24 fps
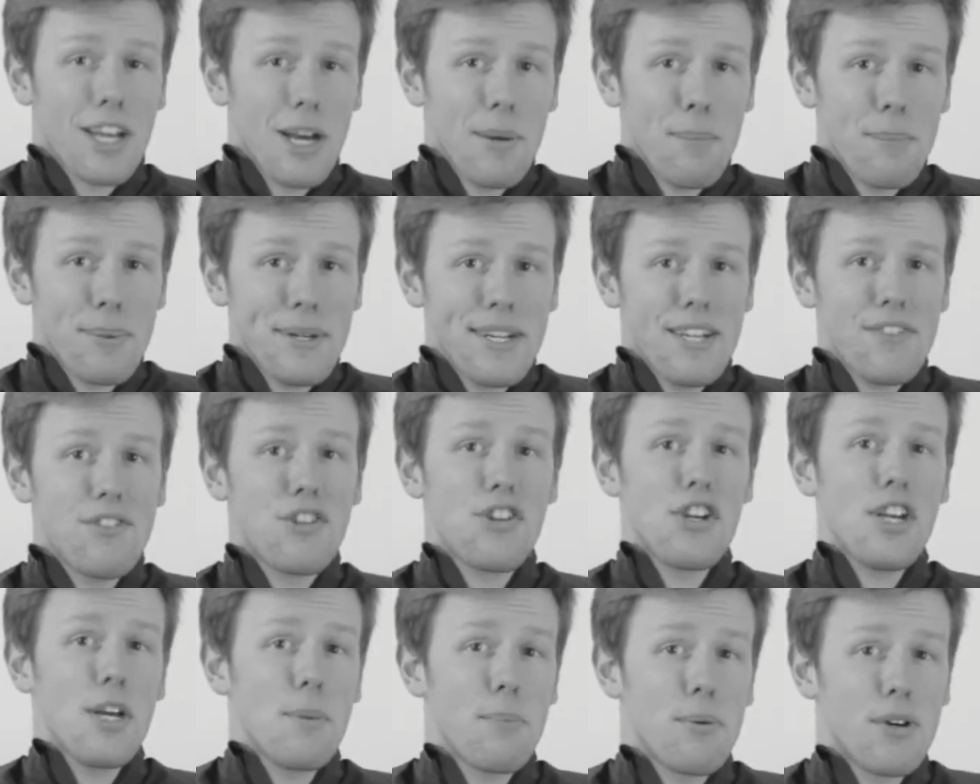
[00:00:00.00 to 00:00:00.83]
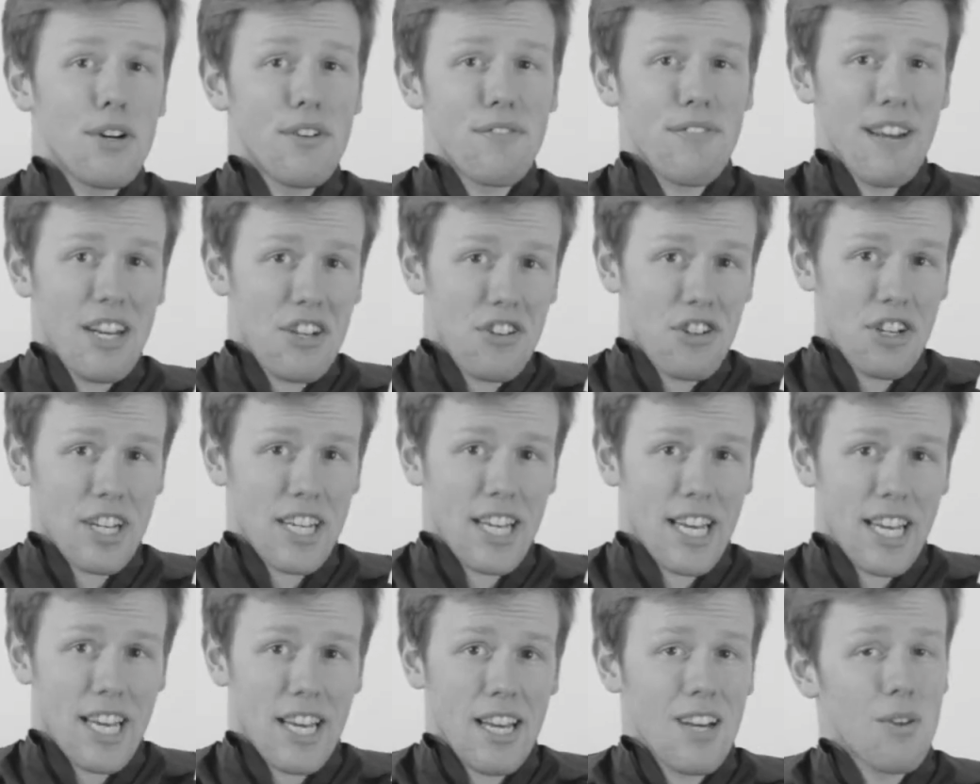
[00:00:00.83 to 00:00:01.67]
company of Sherpa Adventure
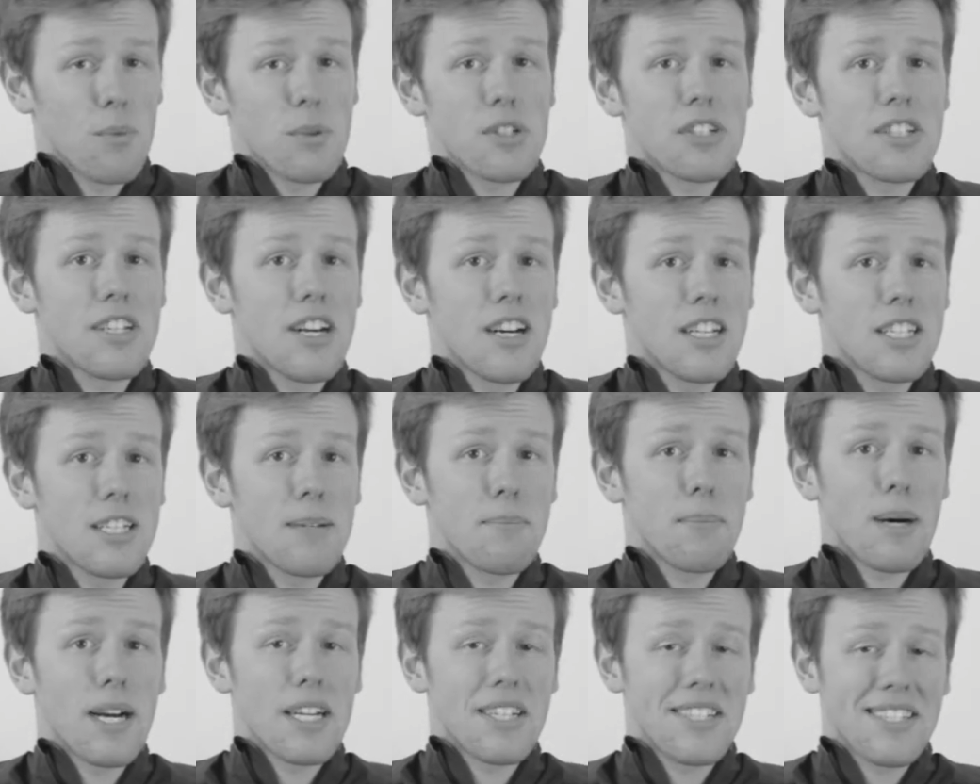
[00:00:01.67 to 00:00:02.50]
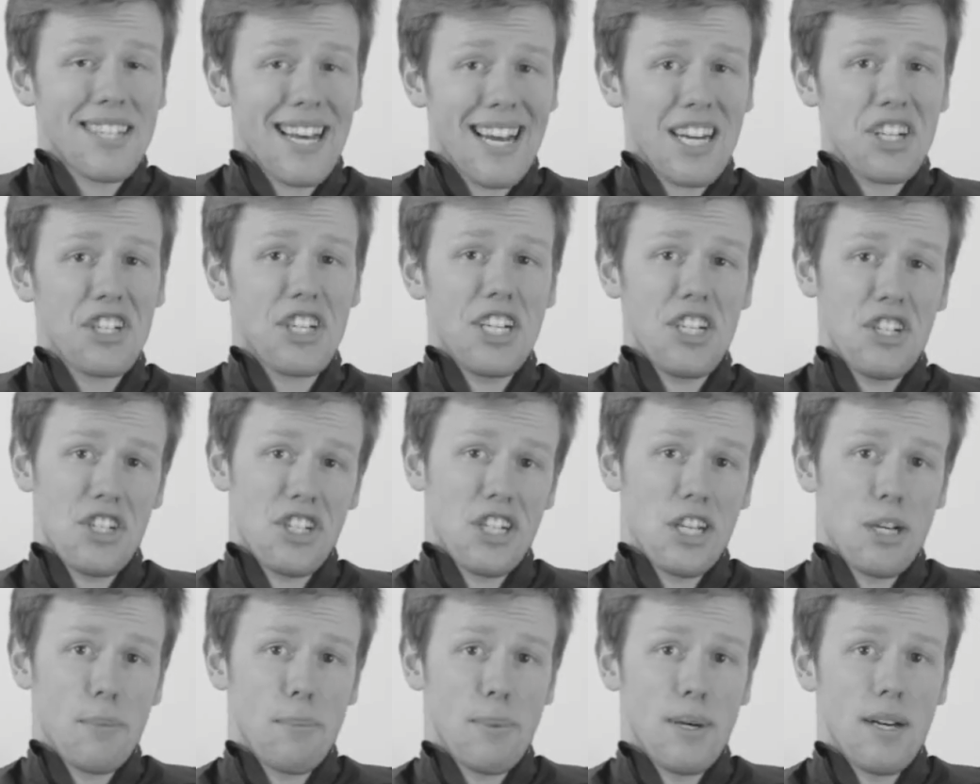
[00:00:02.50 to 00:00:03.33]
Gear was started by Tashi
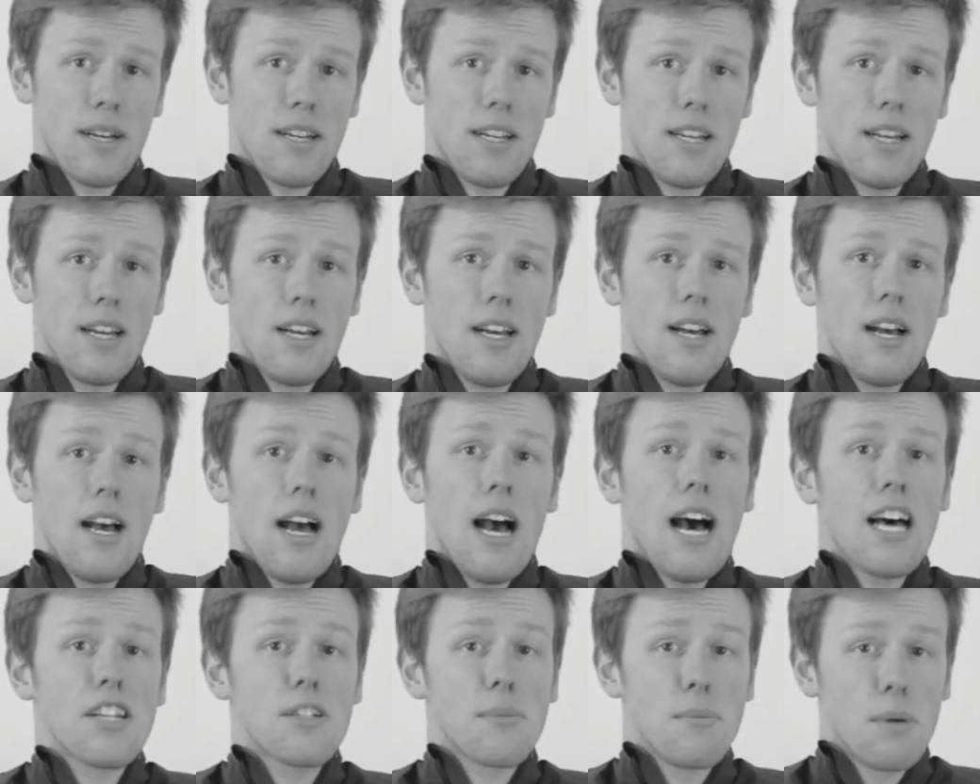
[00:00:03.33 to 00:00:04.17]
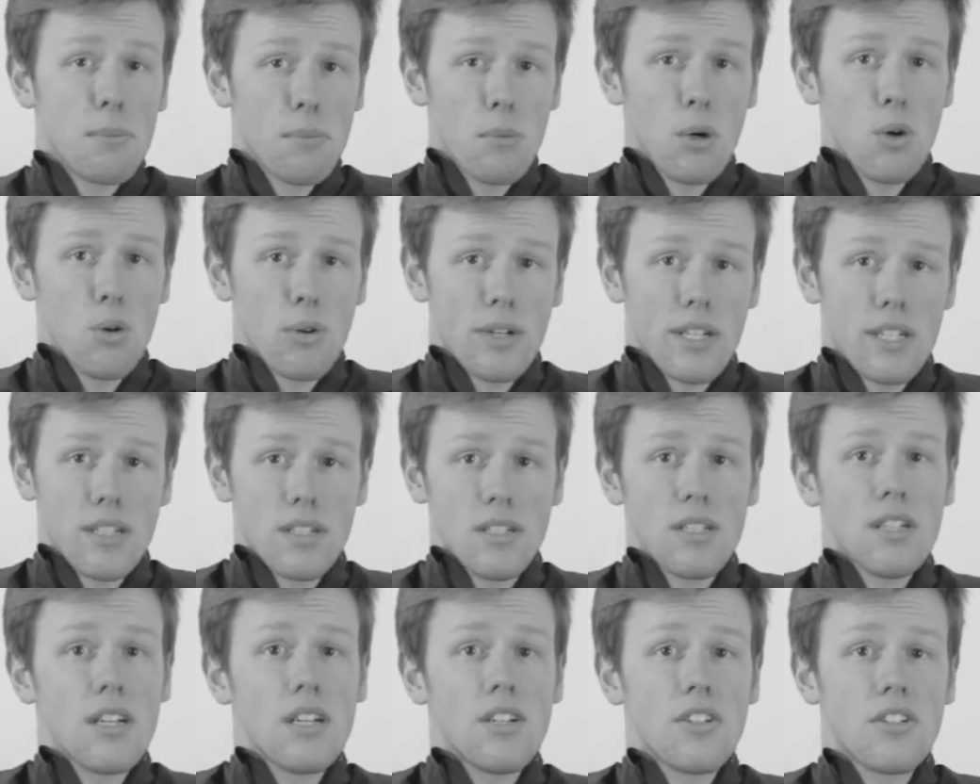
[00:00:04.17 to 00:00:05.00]
Sherpa as a
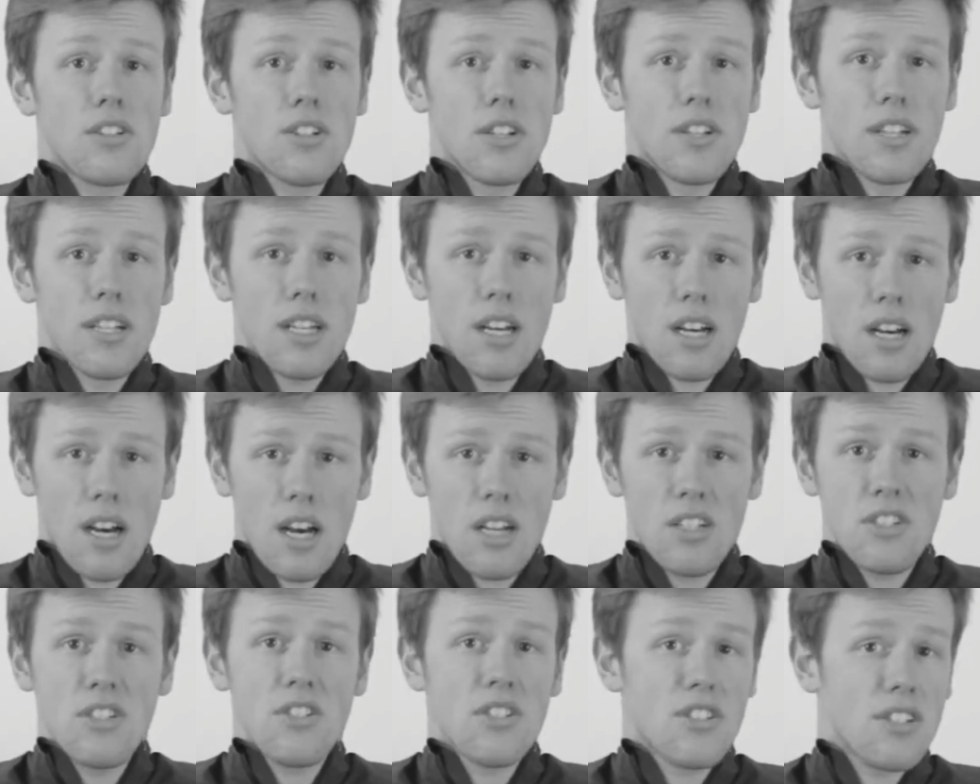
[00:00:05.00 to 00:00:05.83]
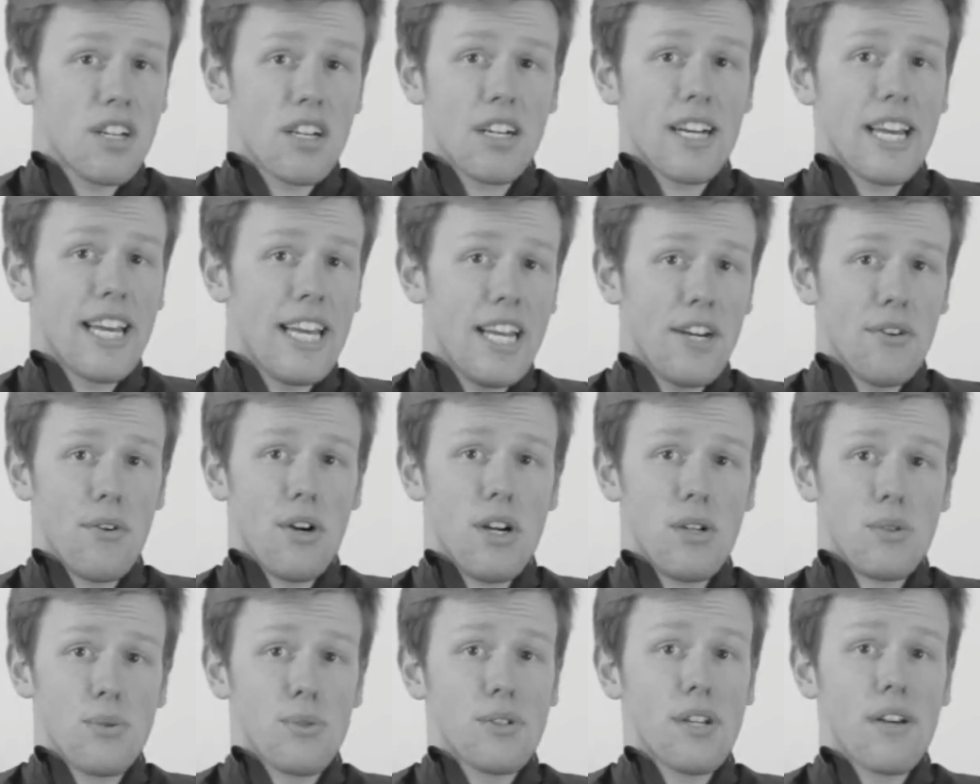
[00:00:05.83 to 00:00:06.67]
memorial to the unsung
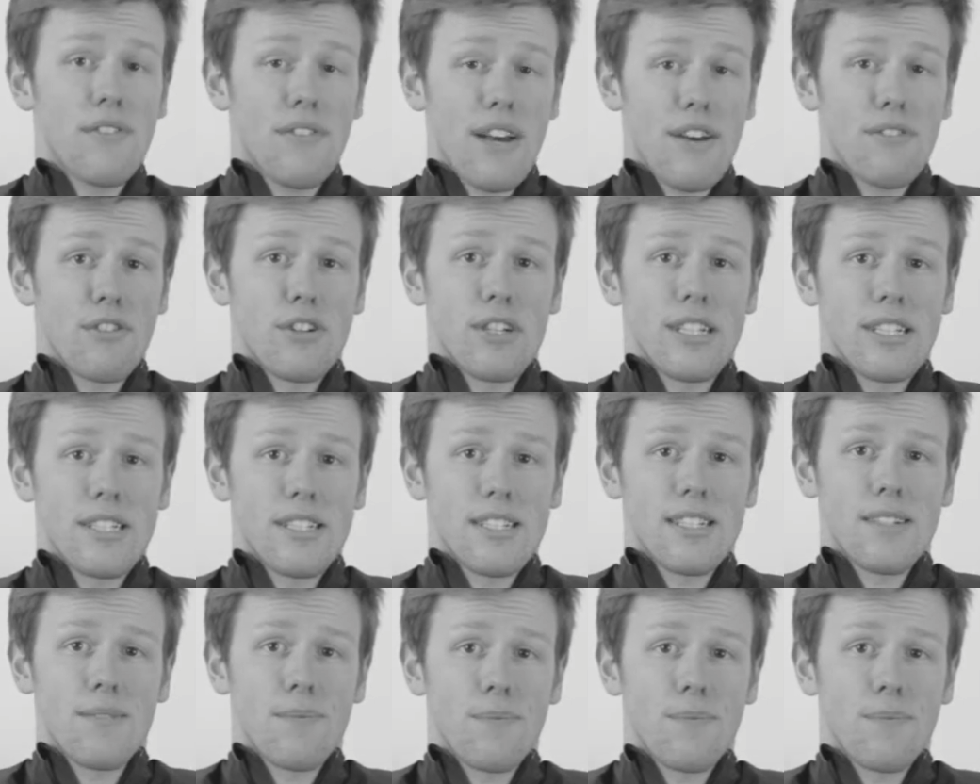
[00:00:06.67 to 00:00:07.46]
heroes of Everest.